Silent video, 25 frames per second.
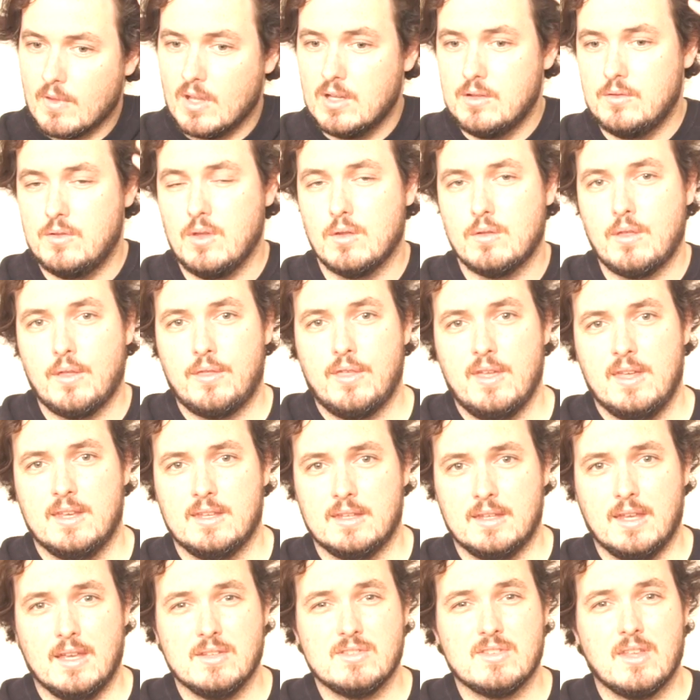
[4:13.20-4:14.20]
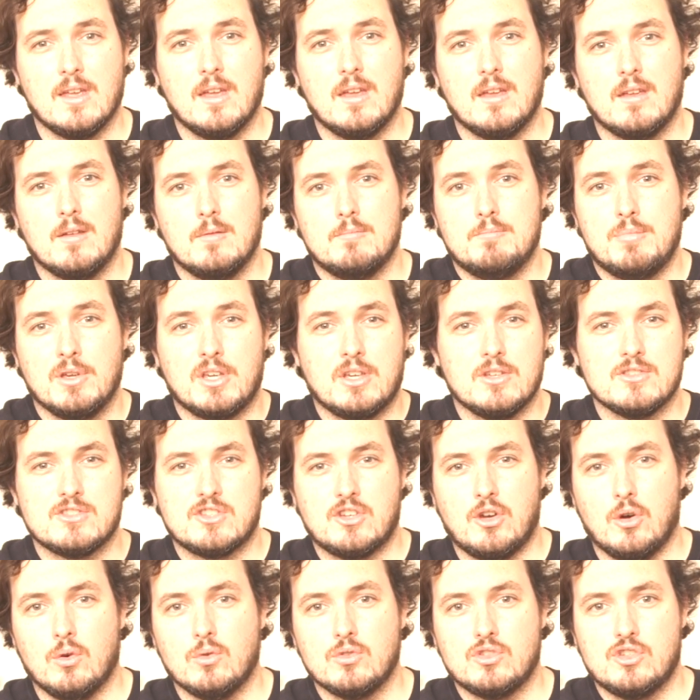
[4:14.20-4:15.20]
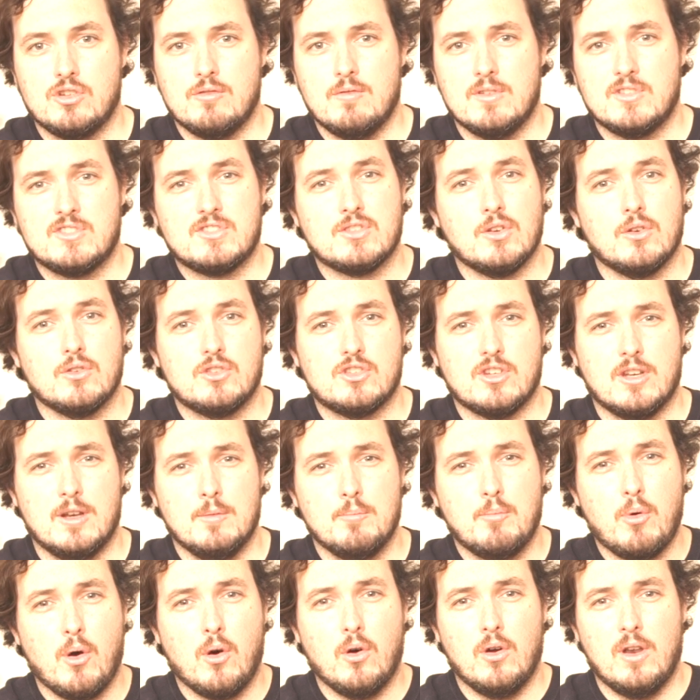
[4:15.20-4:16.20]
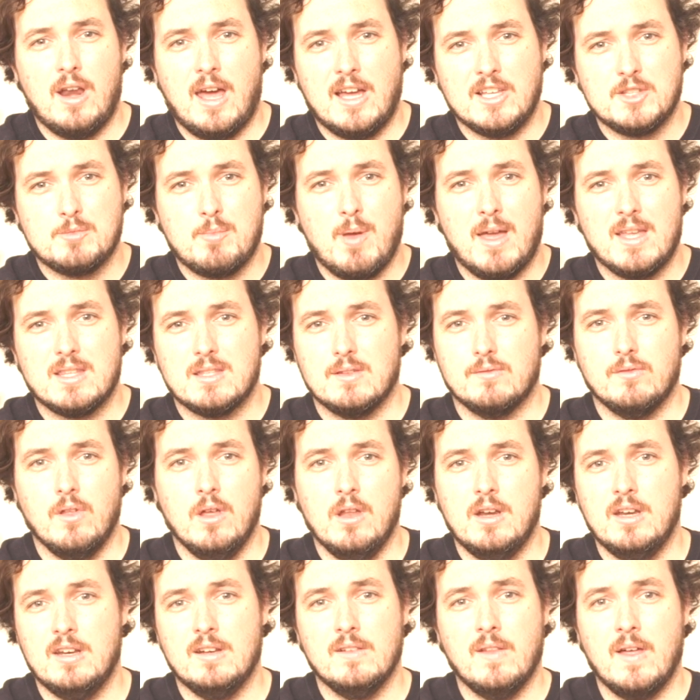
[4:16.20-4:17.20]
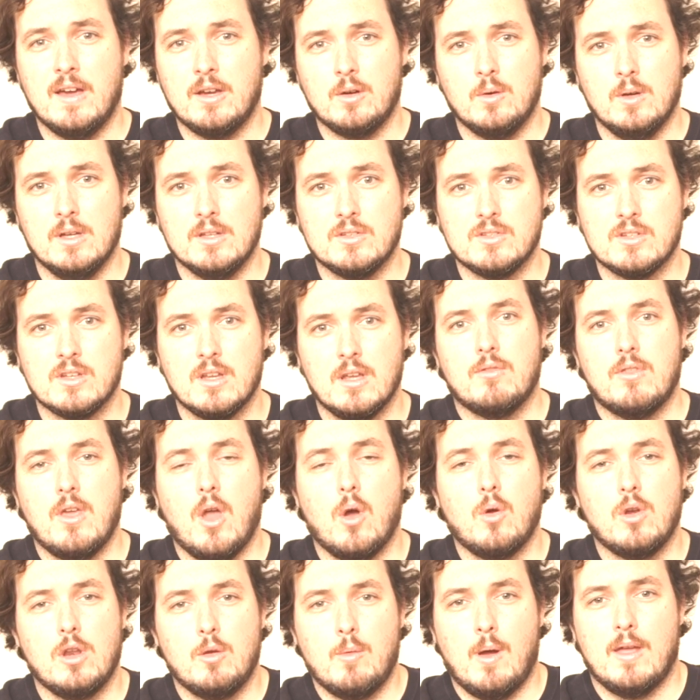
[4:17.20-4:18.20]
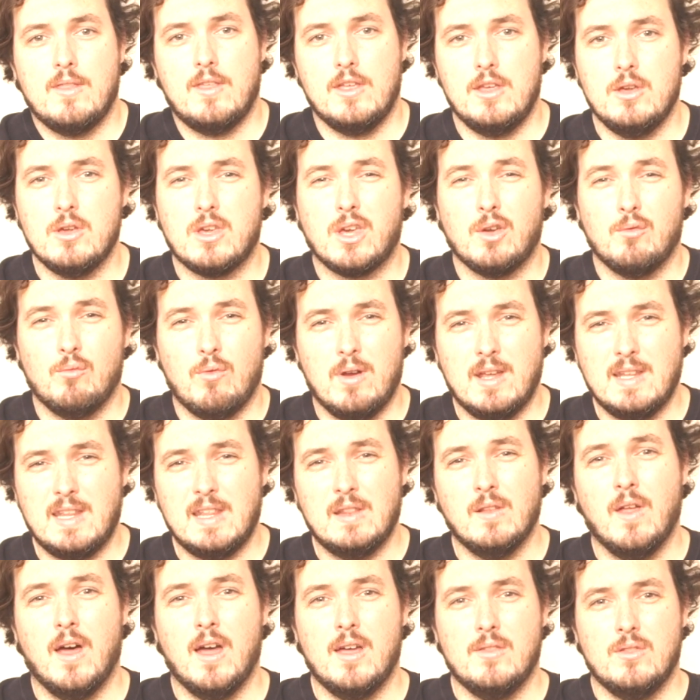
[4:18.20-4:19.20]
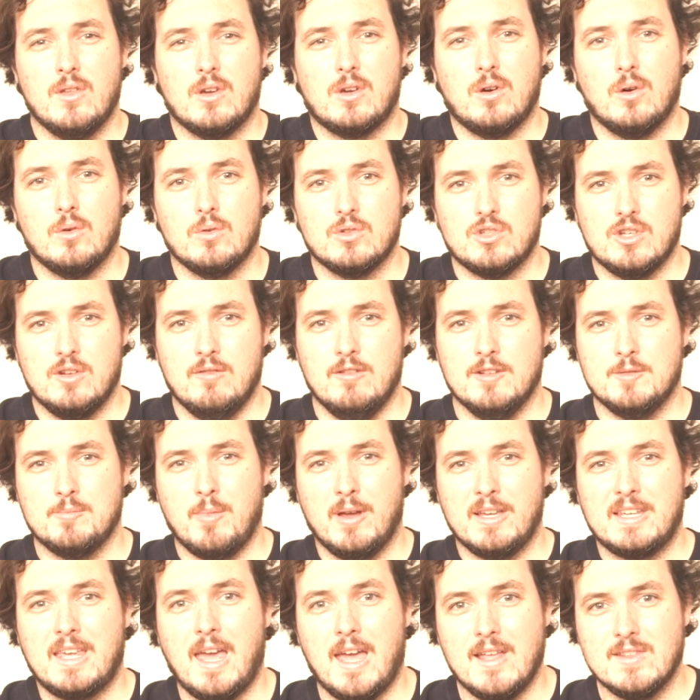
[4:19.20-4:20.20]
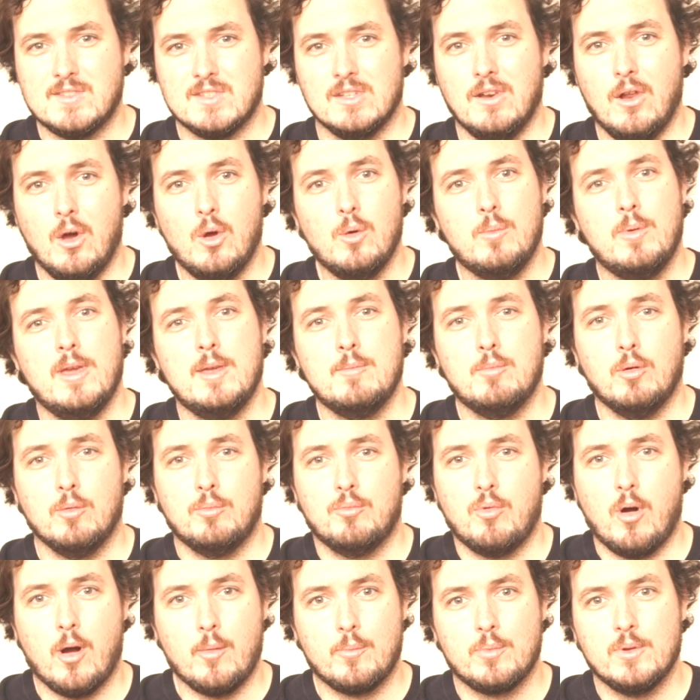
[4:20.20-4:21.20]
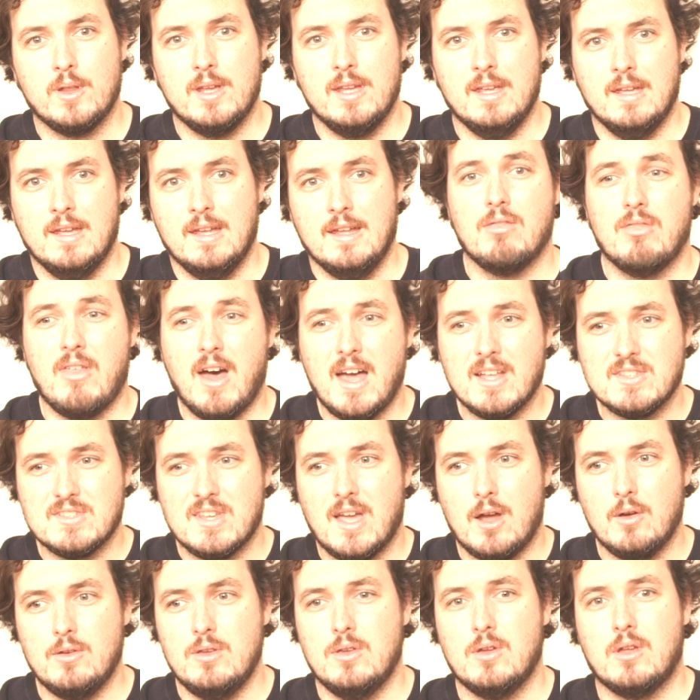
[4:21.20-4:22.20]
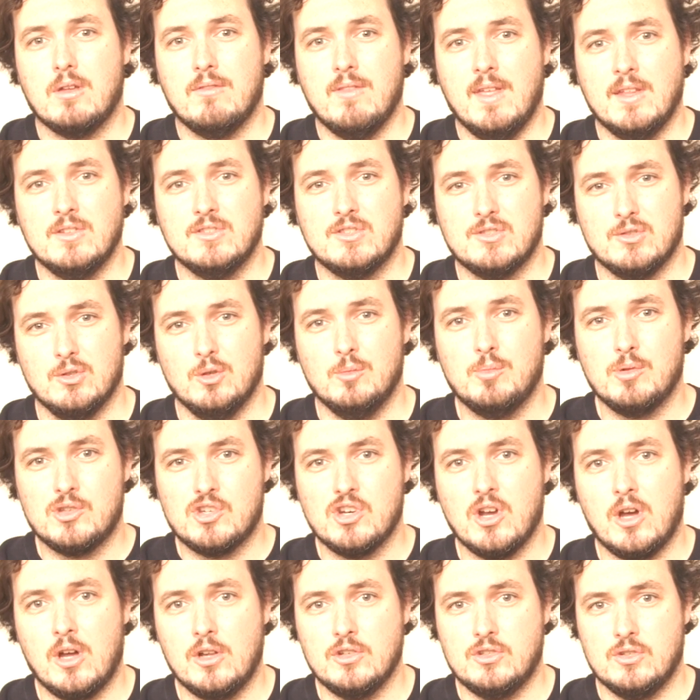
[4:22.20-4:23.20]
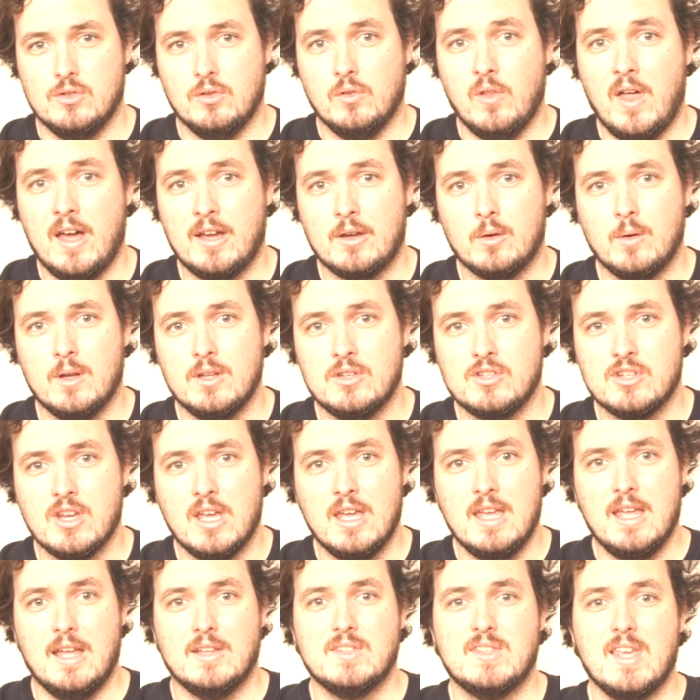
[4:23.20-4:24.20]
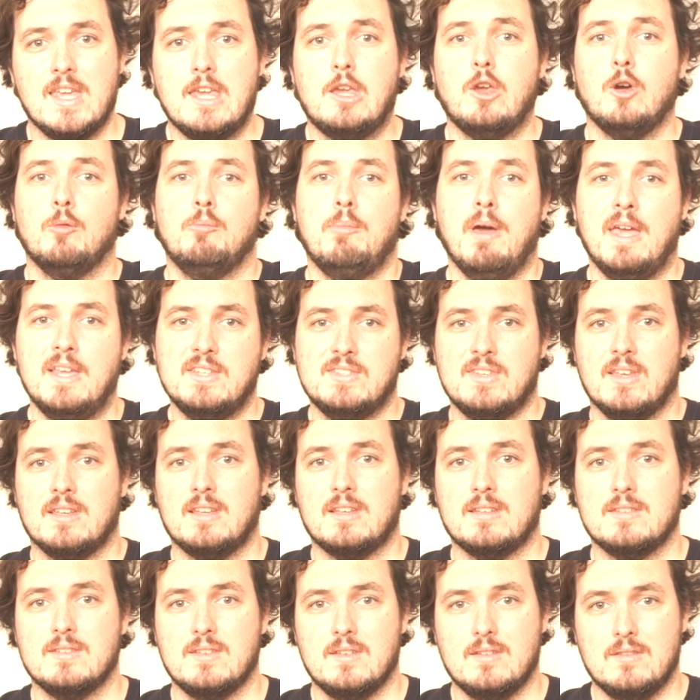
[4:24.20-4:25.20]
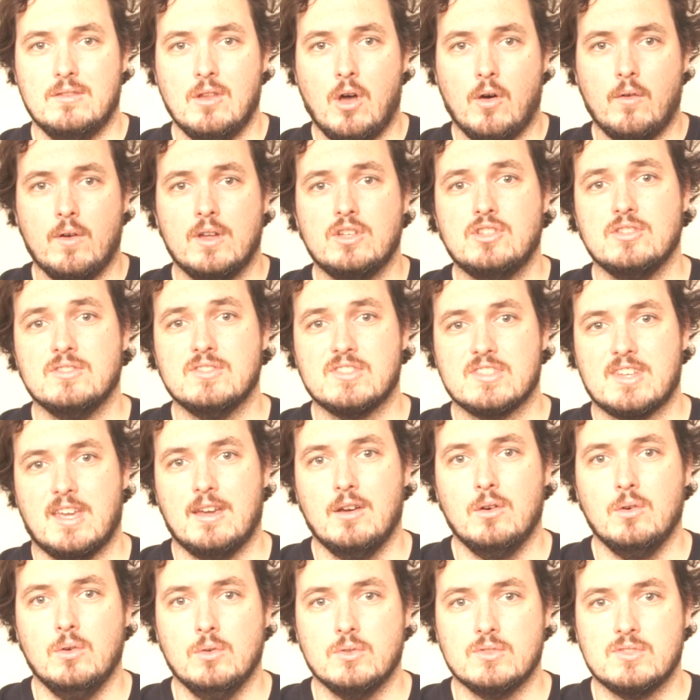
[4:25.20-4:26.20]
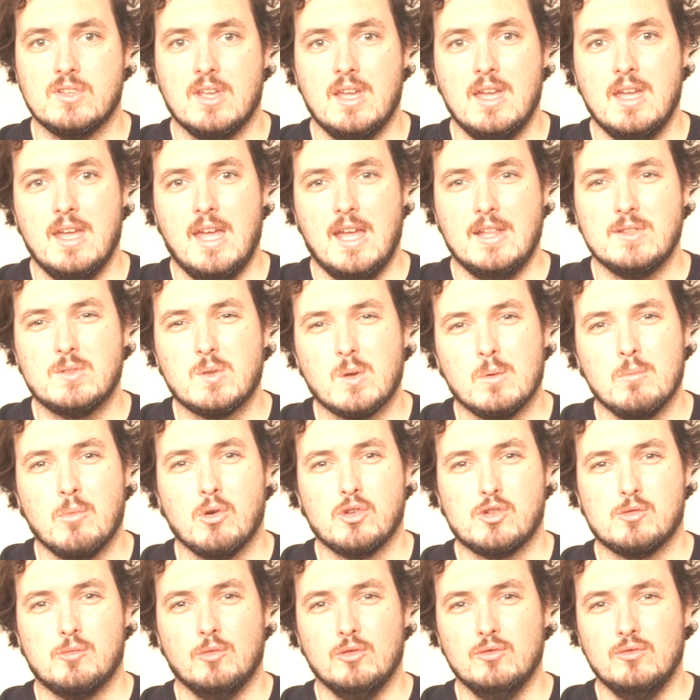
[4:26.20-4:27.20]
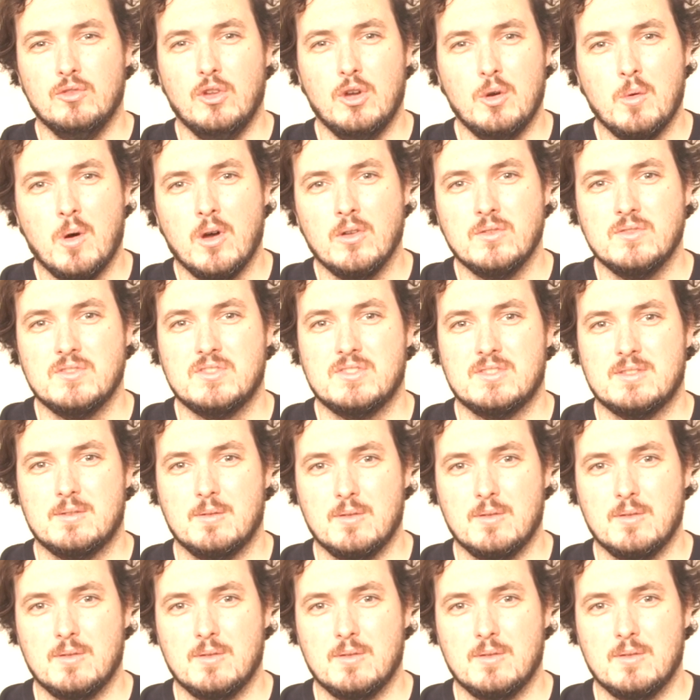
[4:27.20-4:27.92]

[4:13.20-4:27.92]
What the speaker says: The other thing is that because culture is such an important aspect of learning a language, the only way that you can really learn the culture is by getting to know people properly. That's how you can then supercharge your language and take your basic knowledge and skills into a much more nuanced